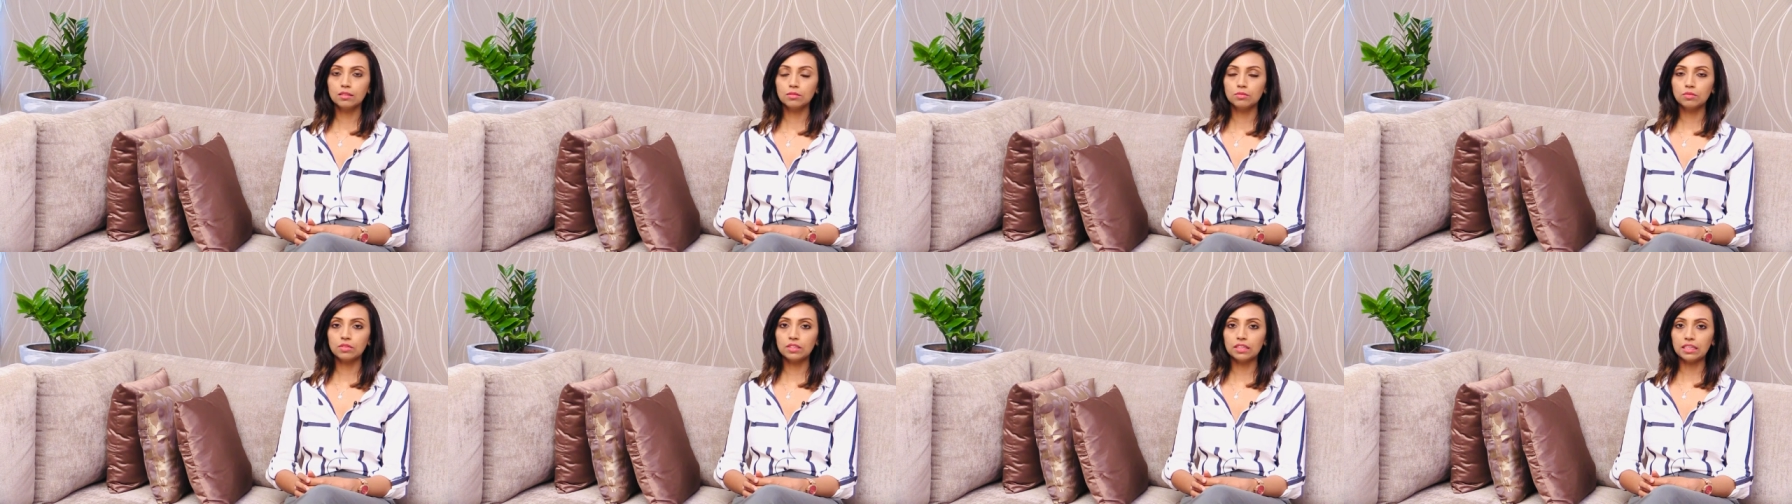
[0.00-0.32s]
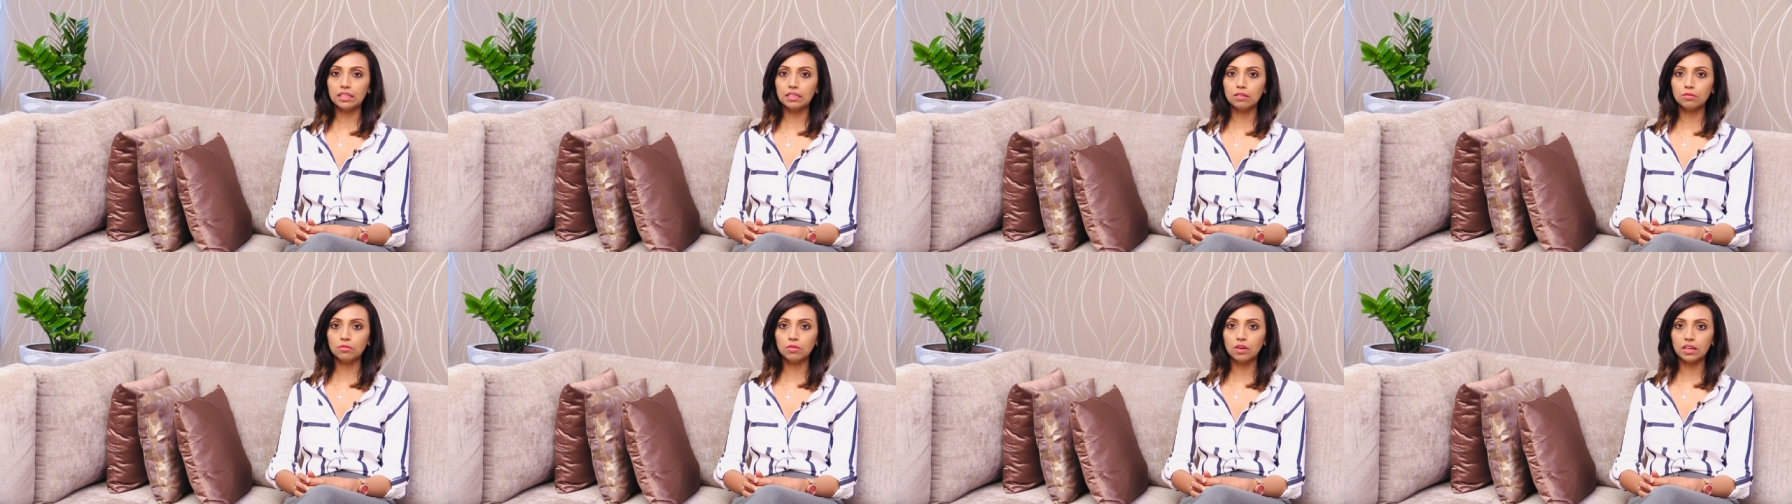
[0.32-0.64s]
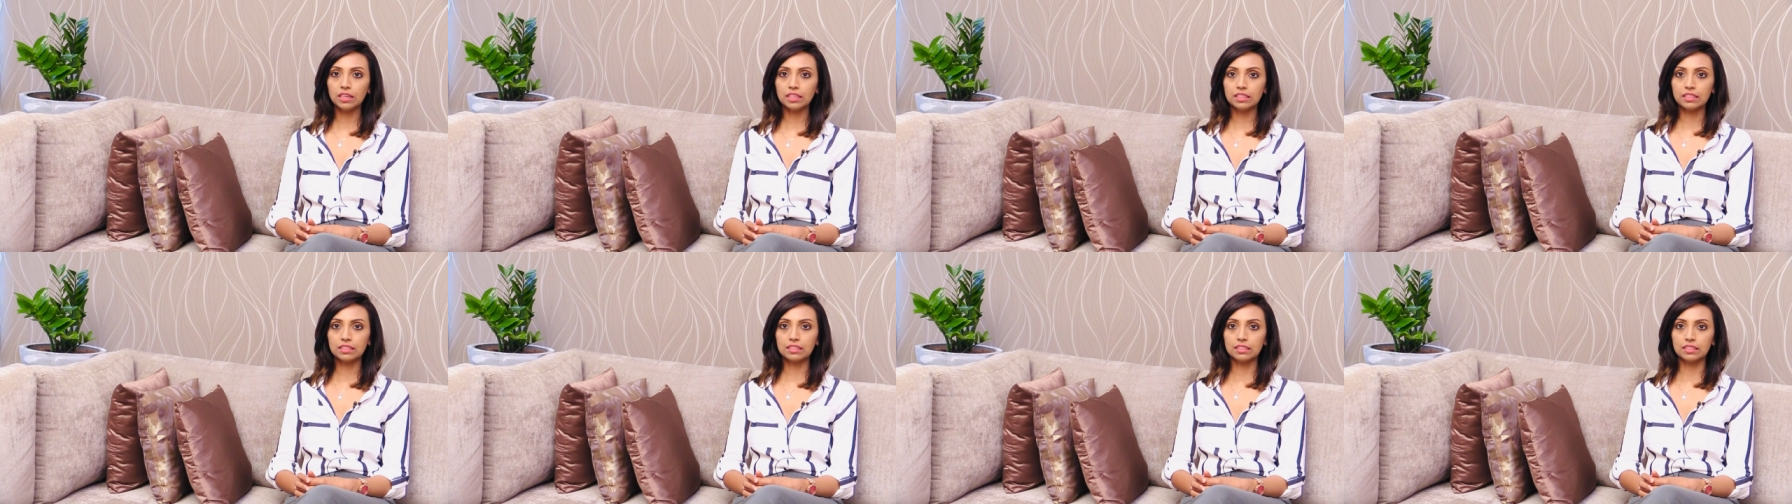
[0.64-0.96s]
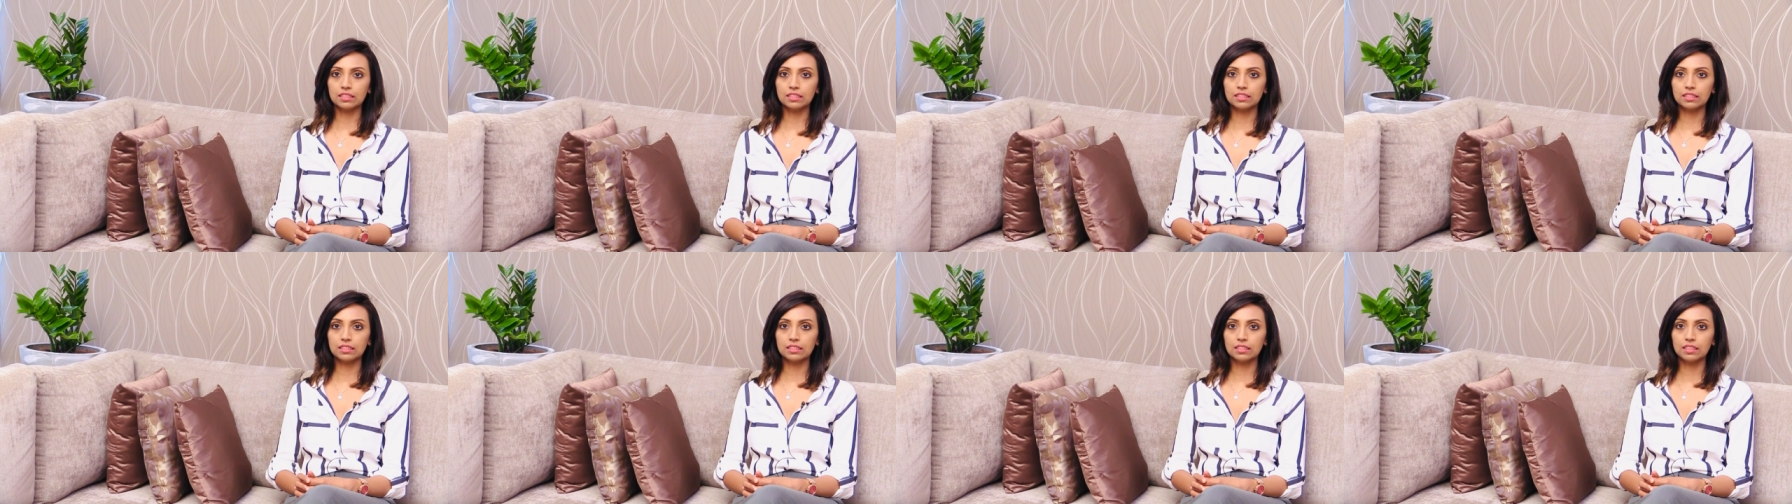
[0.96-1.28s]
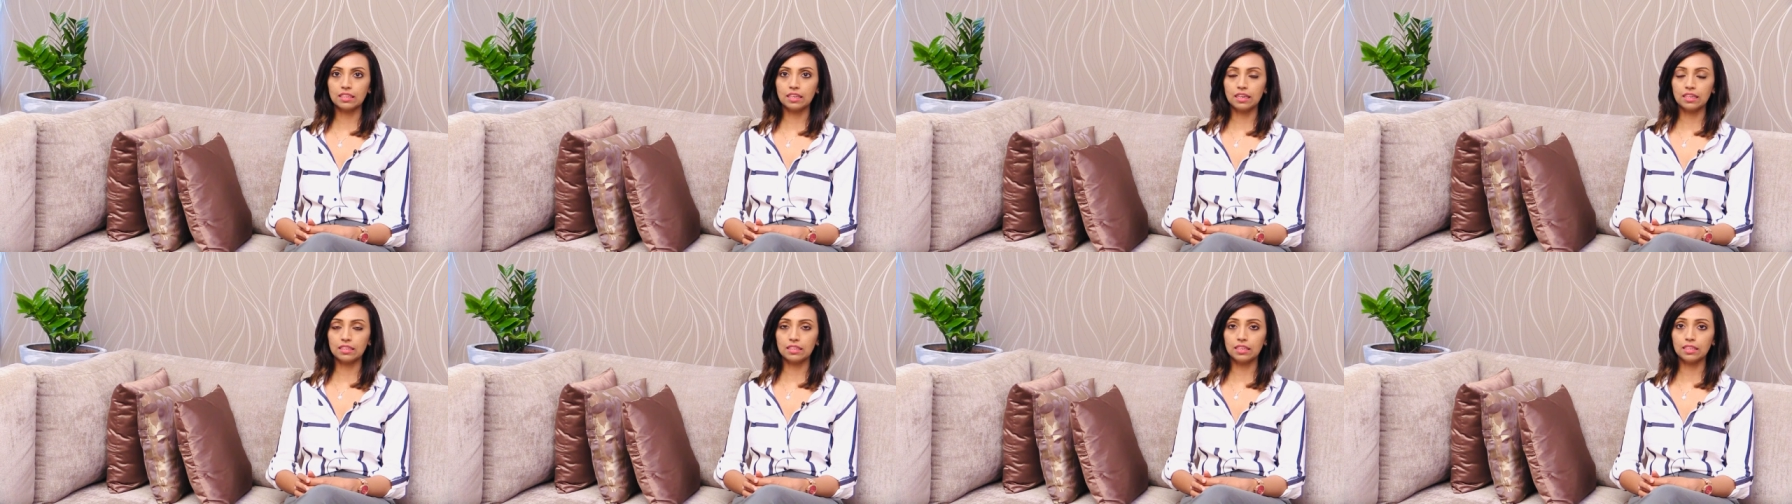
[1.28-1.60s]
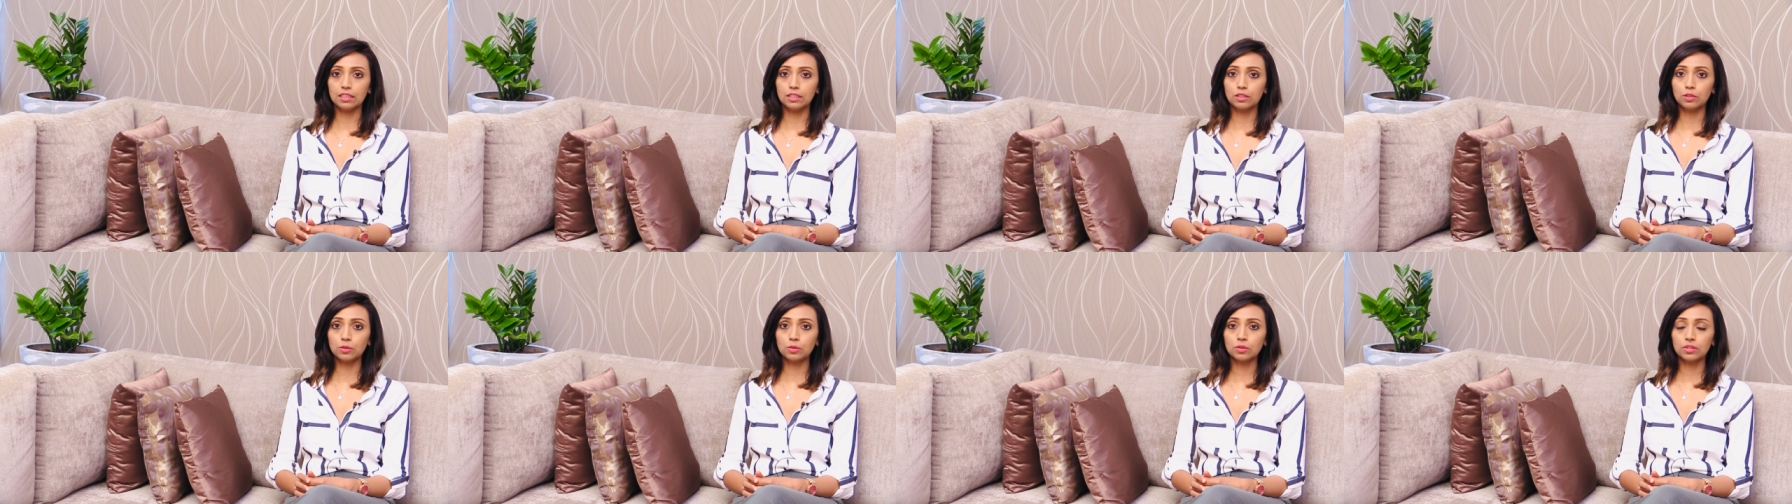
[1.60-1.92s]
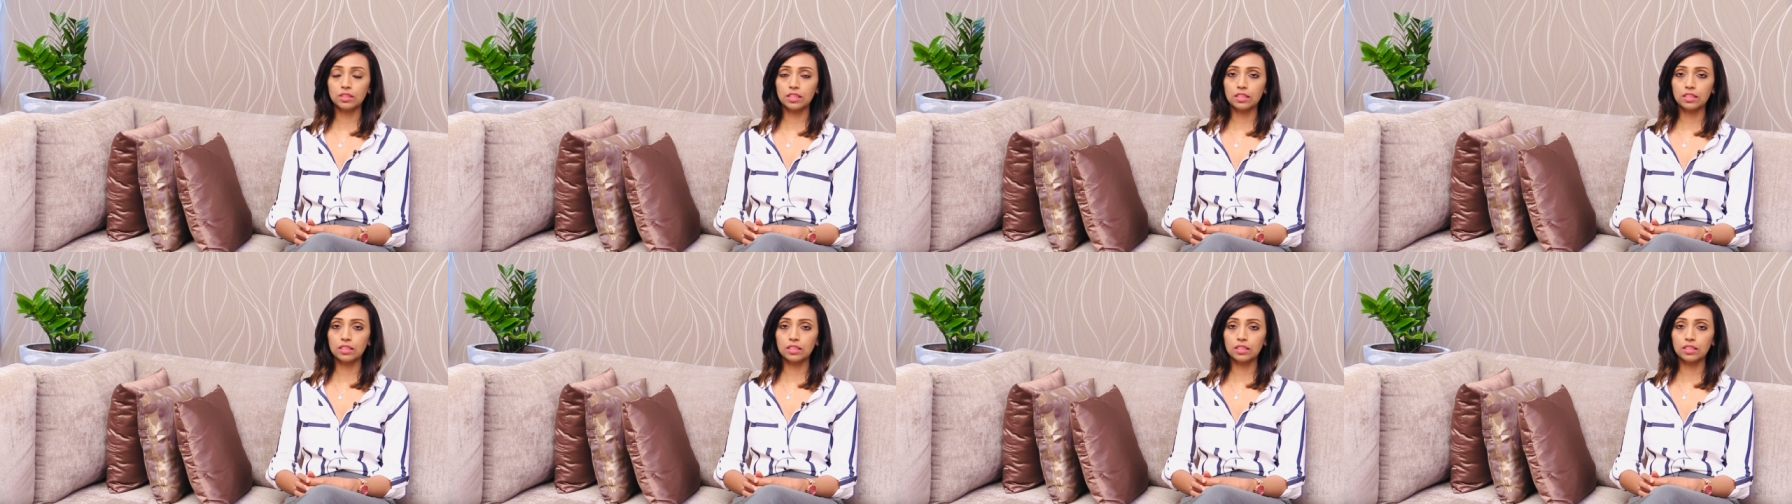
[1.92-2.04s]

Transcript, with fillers: were invited and I took